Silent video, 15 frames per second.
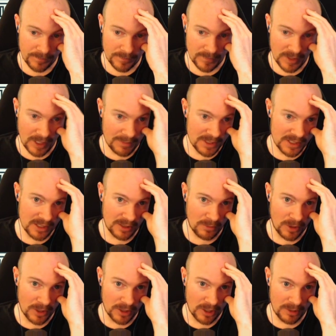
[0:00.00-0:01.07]
I'm going to sell
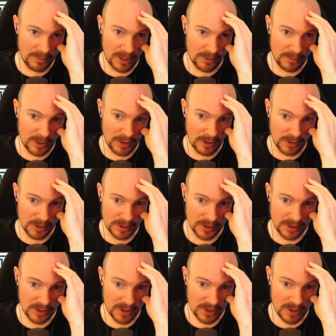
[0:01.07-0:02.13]
one automated reloader
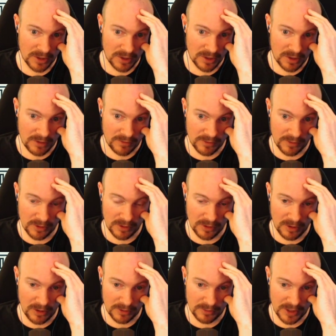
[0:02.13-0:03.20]
for
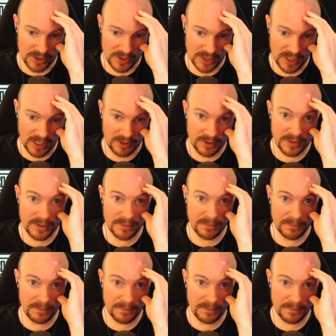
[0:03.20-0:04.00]
long range scanners.